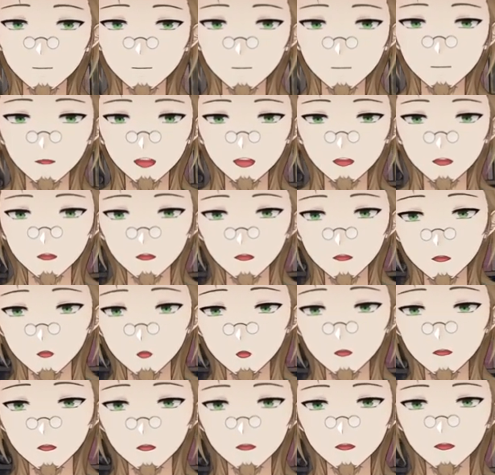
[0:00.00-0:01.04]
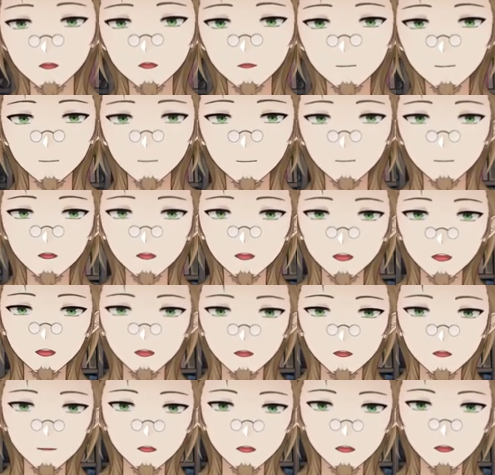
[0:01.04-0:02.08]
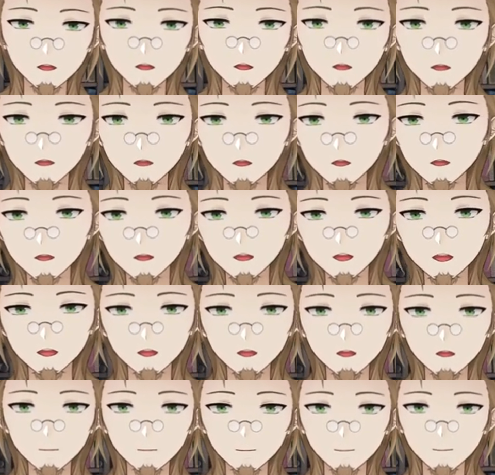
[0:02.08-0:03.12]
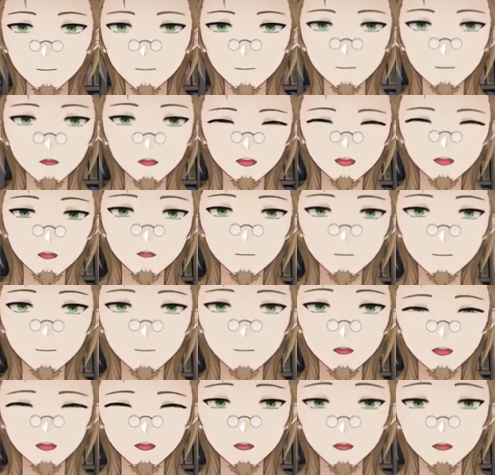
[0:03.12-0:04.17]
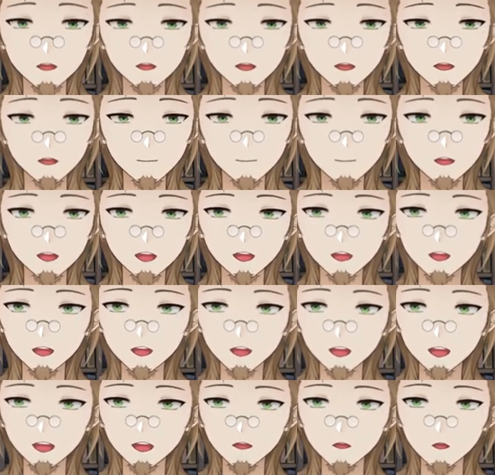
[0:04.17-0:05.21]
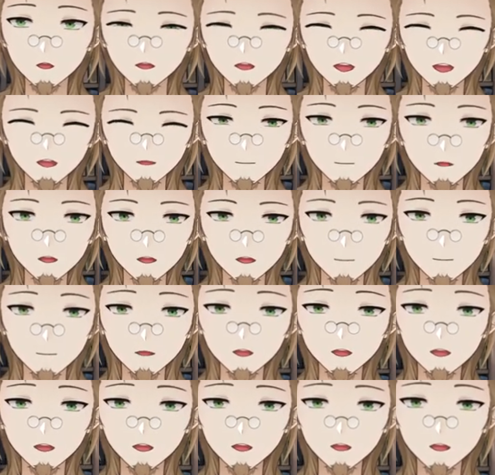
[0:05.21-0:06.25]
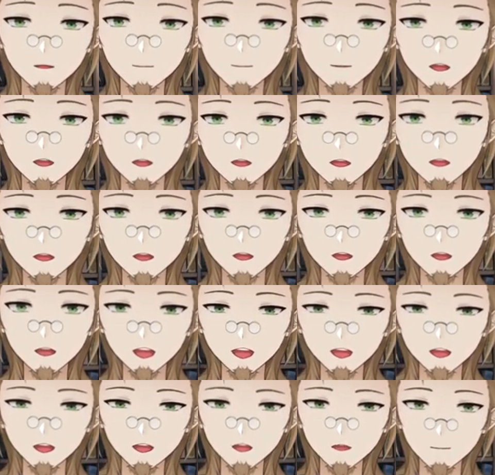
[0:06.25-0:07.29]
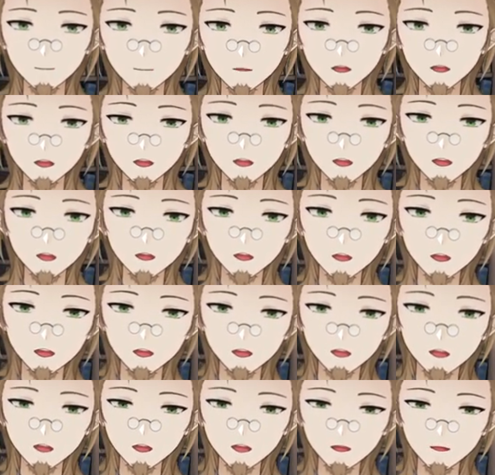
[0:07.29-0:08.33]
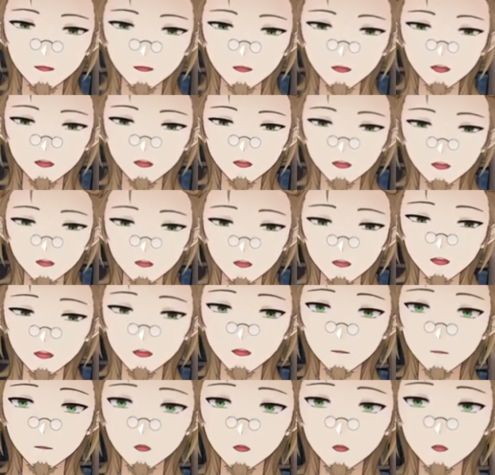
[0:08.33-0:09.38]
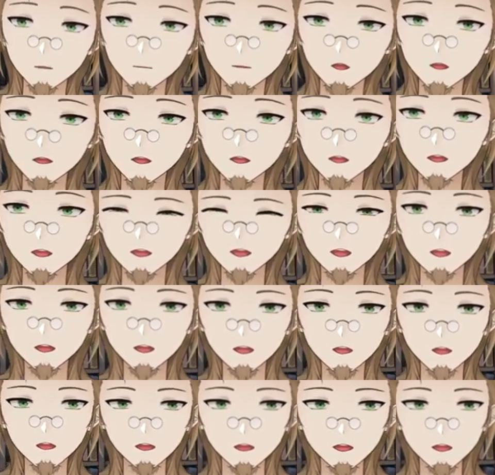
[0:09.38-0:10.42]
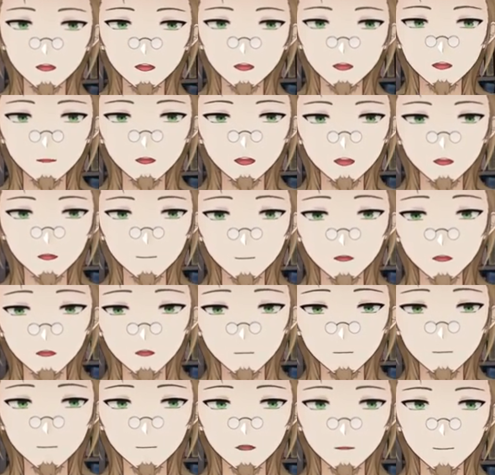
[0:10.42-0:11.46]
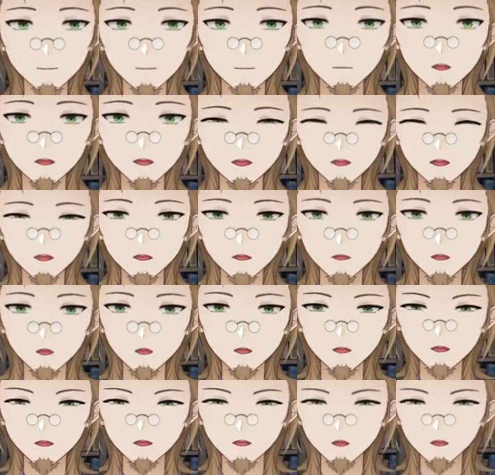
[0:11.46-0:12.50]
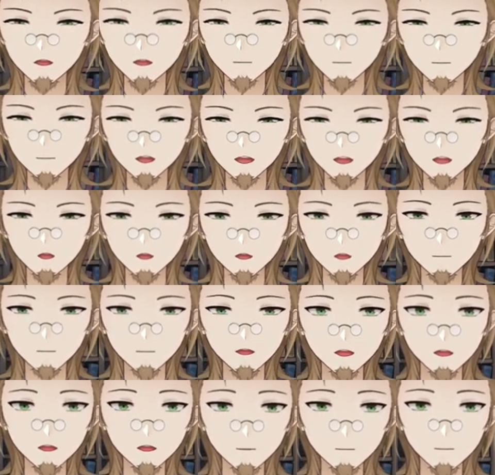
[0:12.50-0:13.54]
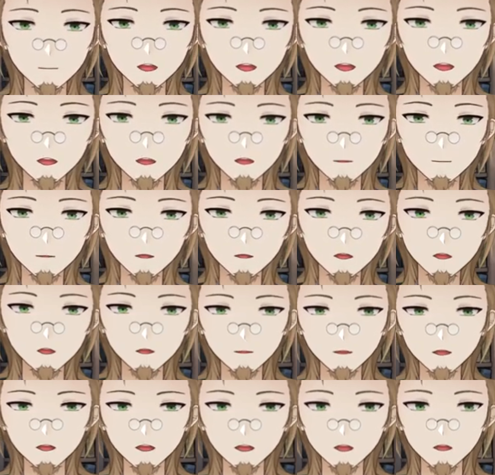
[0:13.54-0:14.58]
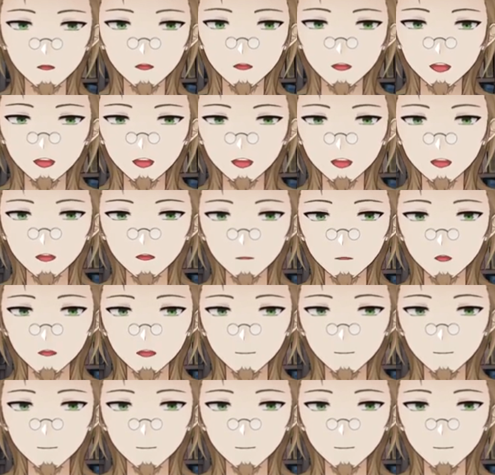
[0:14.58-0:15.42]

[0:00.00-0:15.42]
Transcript: she's doing stuff like helping hunters, she uh, builds a better like water pump because they only had like a bucket on a on a, a rope, and she actually gives love like a pump. She also, I think, she in the manga she makes a bath, but the city already had one